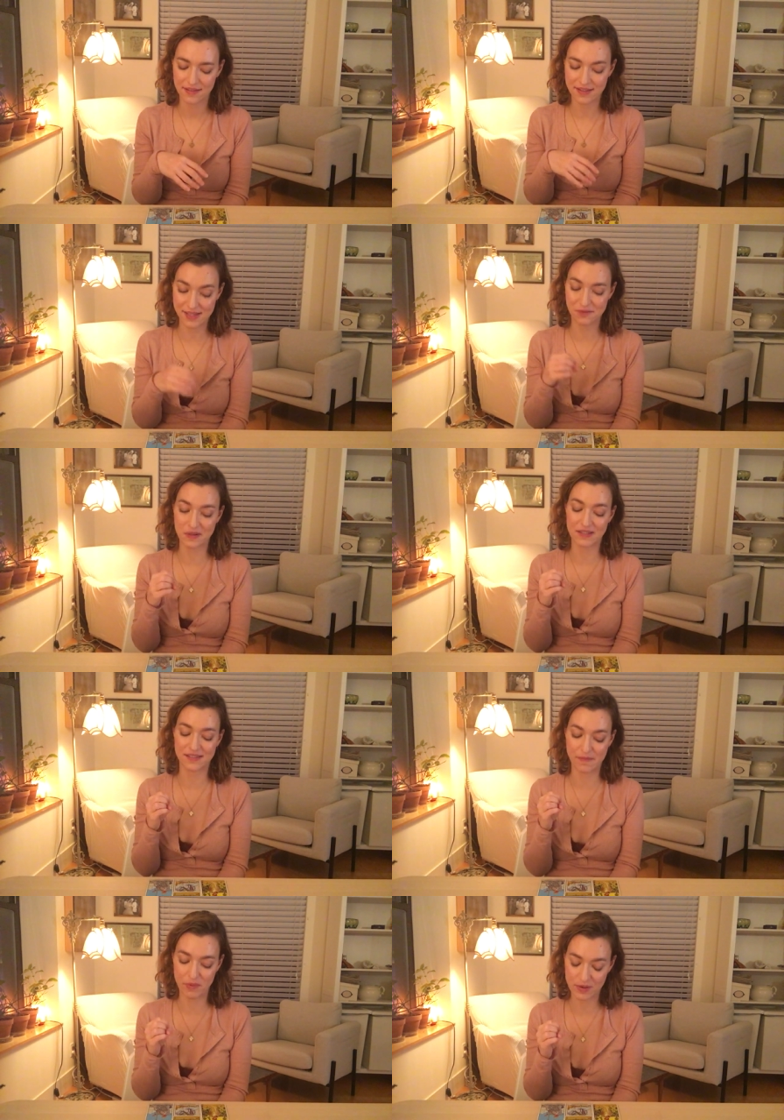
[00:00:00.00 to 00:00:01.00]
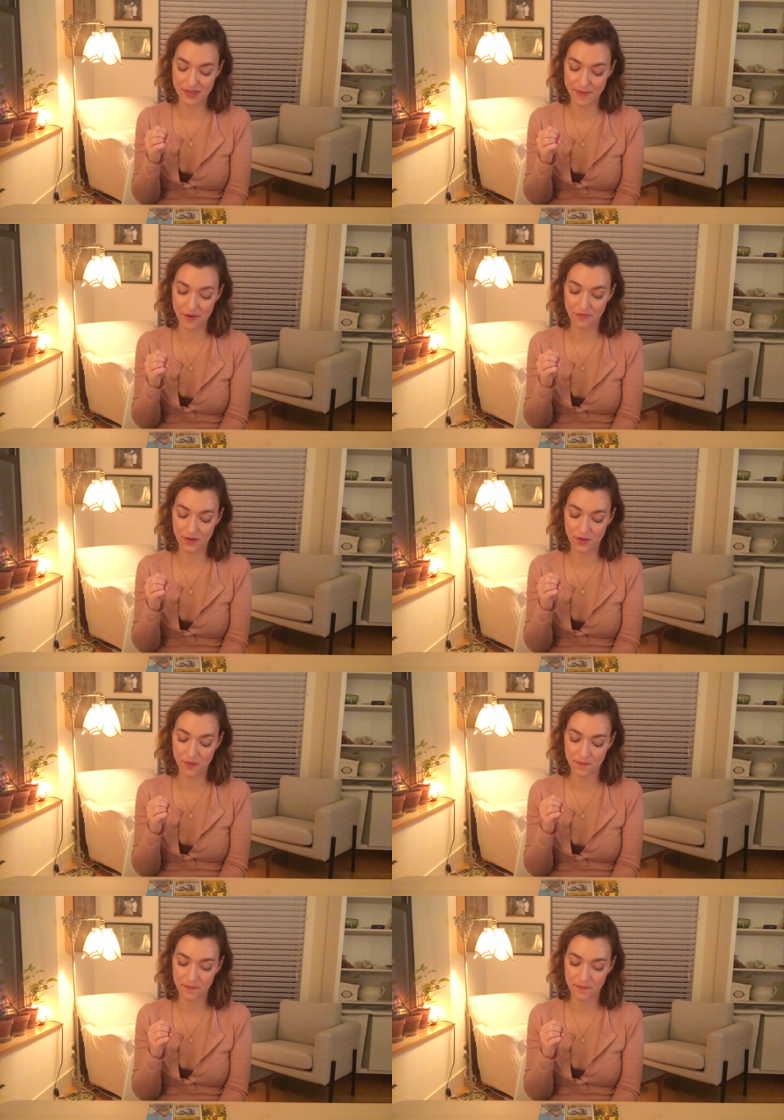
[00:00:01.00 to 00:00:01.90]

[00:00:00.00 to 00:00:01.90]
This is what December is about for you.